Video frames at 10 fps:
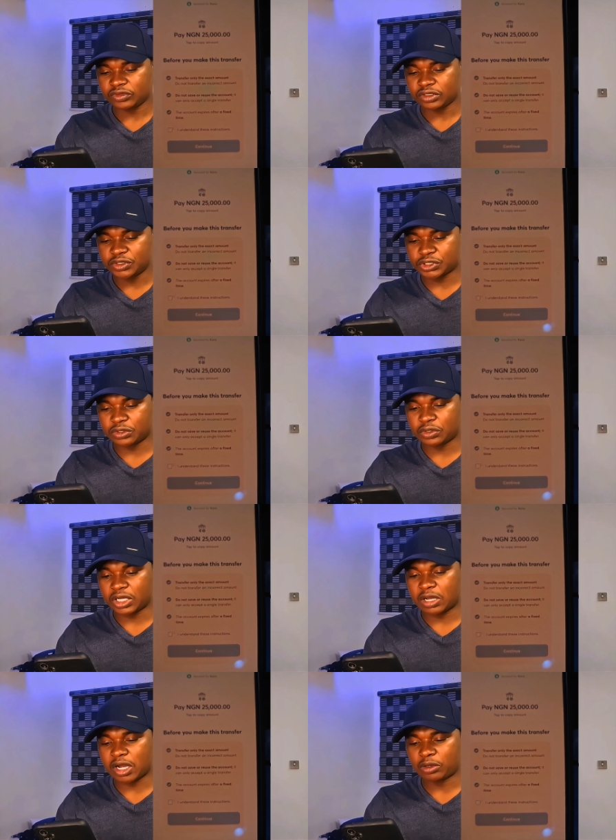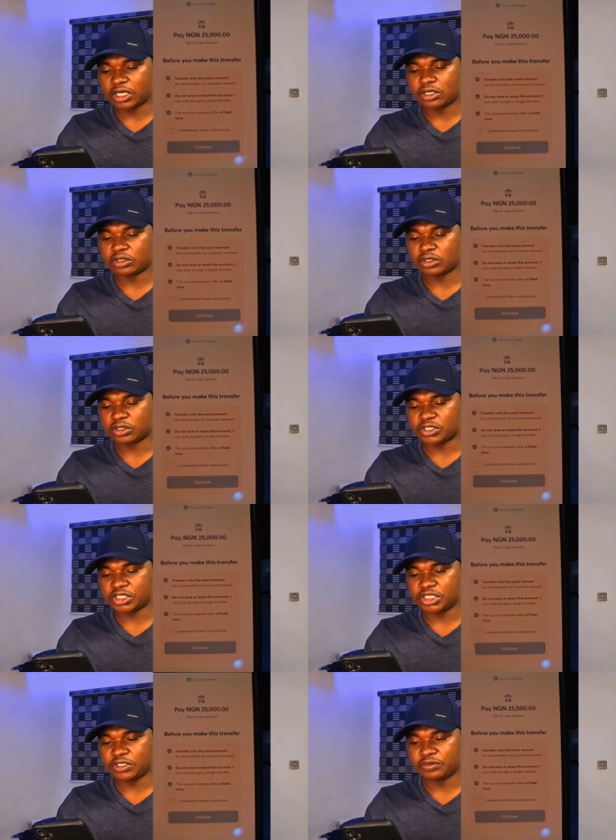Okay, don't try to cheat
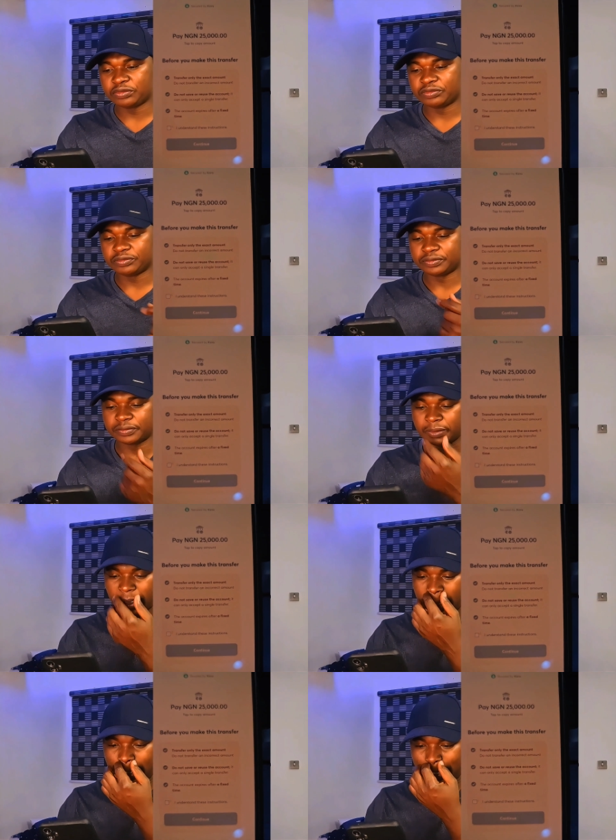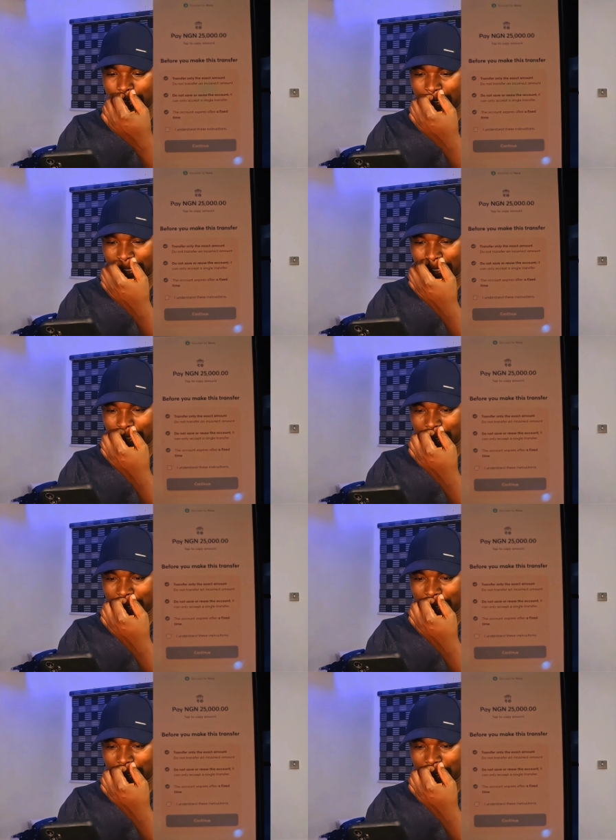the system, else you are going to lose your